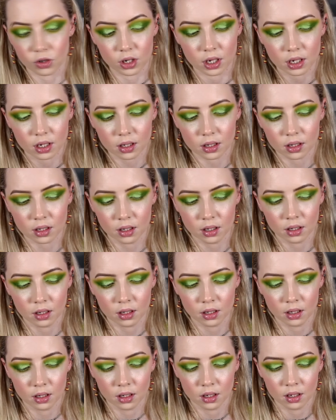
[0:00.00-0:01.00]
green,
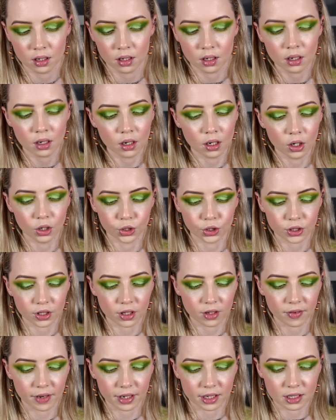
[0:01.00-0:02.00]
just
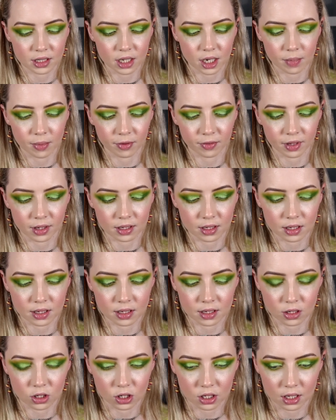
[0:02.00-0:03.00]
on the very tip of this,
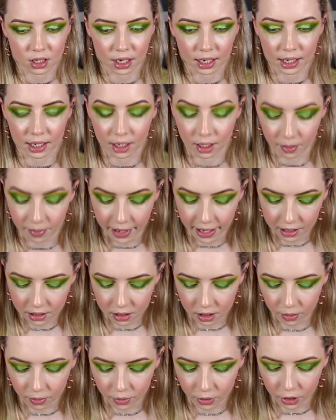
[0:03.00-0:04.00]
this is just like a little
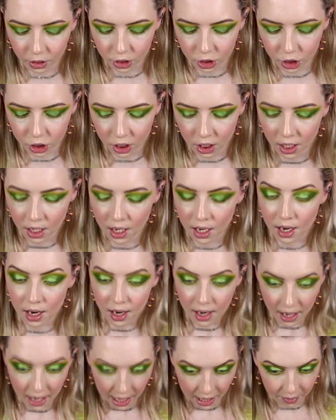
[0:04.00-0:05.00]
pencil brush,
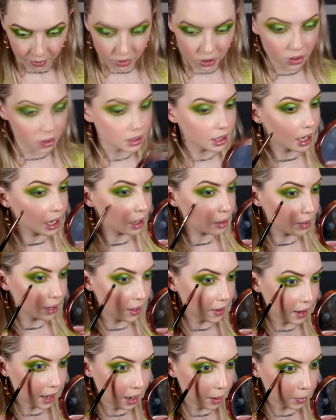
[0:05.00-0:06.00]
and I'm just going to take a little
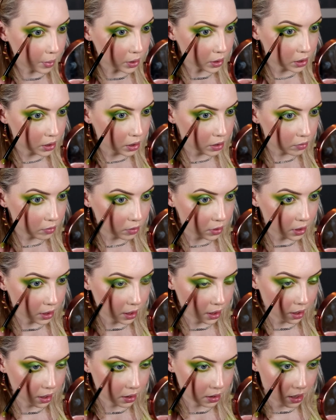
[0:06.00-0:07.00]
bit of that and we're just going to run
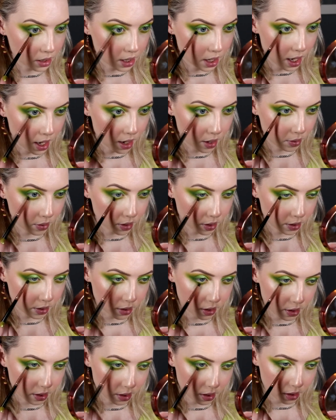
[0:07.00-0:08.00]
it on the outer
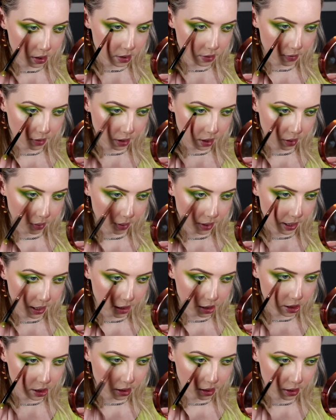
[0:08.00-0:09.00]
third of the lower
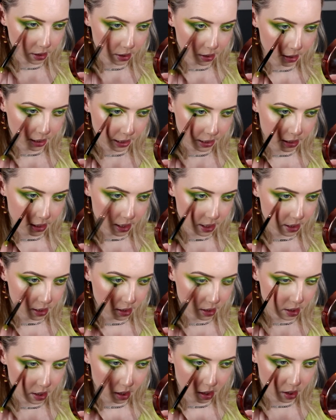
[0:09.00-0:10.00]
lash line. That's
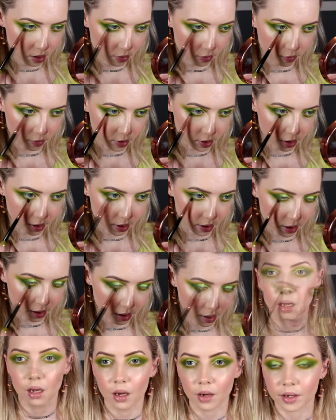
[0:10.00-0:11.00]
it, no further.
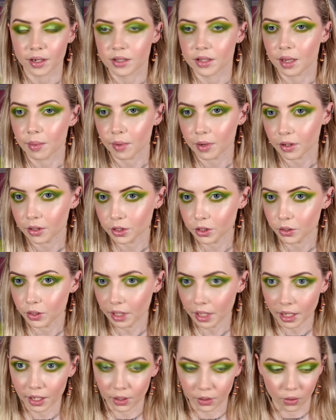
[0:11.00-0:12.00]
Okay, so then we're going to do
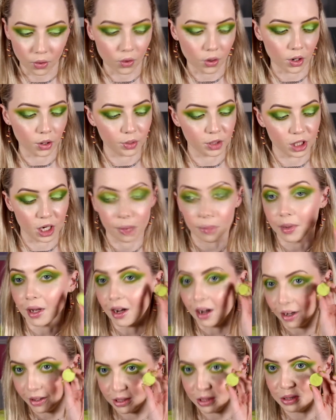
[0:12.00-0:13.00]
the inner corner, which I'm
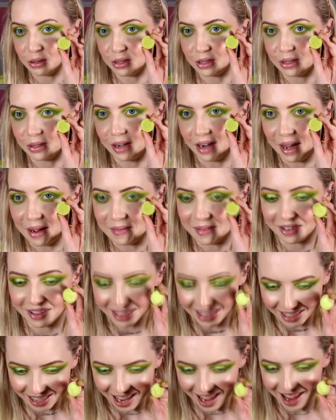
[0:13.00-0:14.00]
also going to do lime
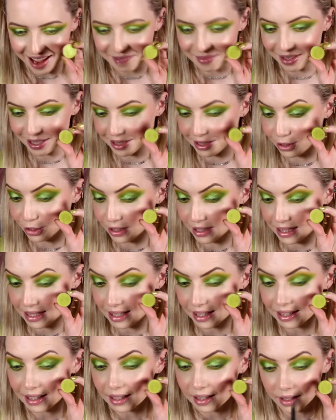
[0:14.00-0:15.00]
green. Um, this is just a
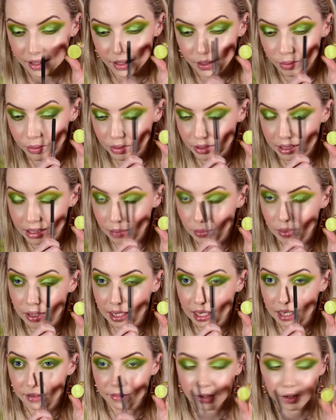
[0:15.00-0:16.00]
slightly lighter one than what
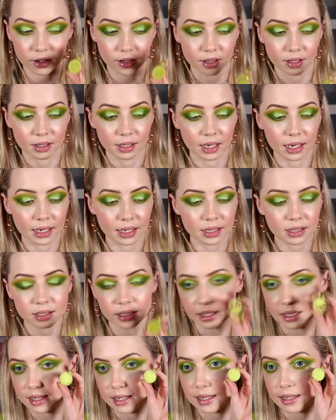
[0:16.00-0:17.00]
I have gone on on the
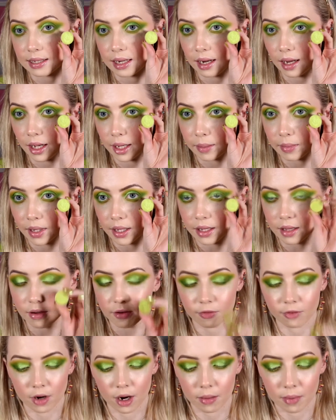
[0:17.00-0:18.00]
lid. This is
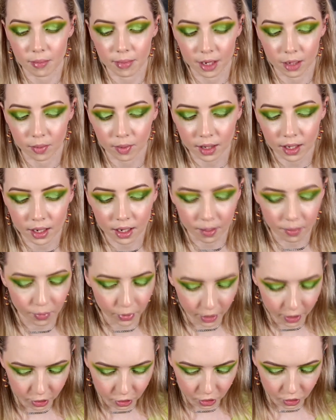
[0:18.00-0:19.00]
Limelight from Makeup Geek. I'm
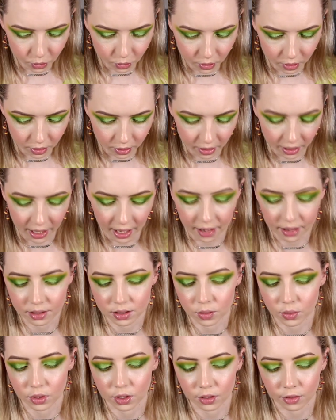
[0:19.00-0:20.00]
pretty sure it's one of their, yeah,
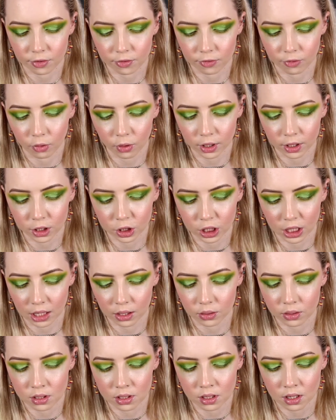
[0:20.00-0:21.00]
it's one of their foiled
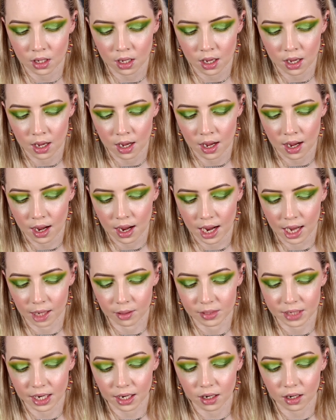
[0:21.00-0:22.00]
shadows. And
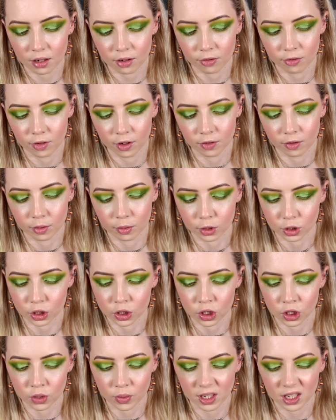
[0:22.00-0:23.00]
I'm taking on a fluffy brush
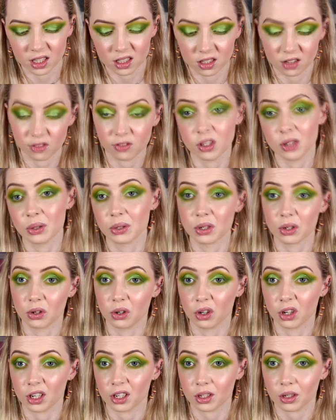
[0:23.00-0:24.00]
just so I can diffuse the
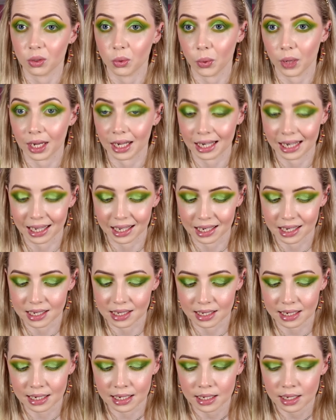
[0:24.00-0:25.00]
colour quickly and
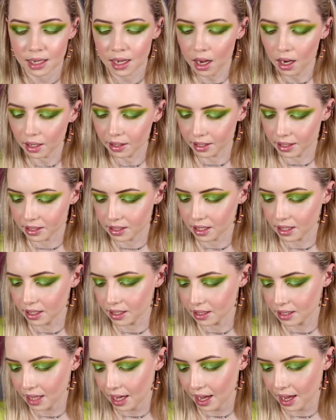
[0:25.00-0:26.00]
easily. This
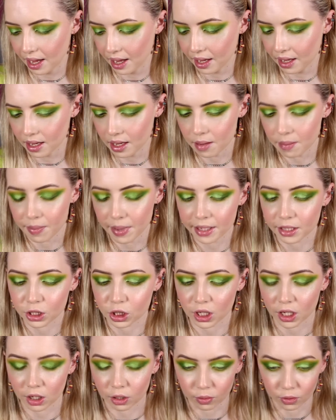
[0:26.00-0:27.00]
is a base
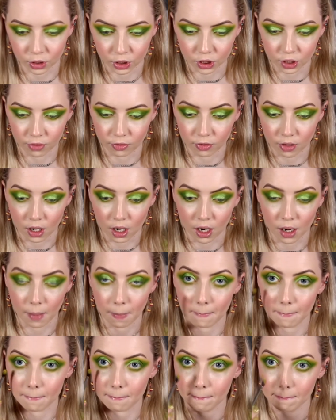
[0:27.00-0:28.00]
shadow brush
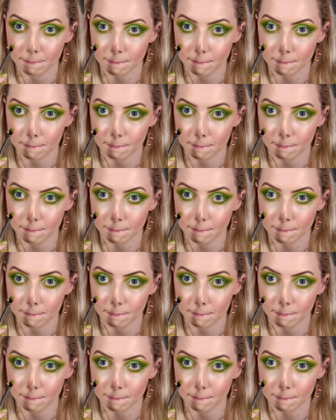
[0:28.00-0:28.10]
from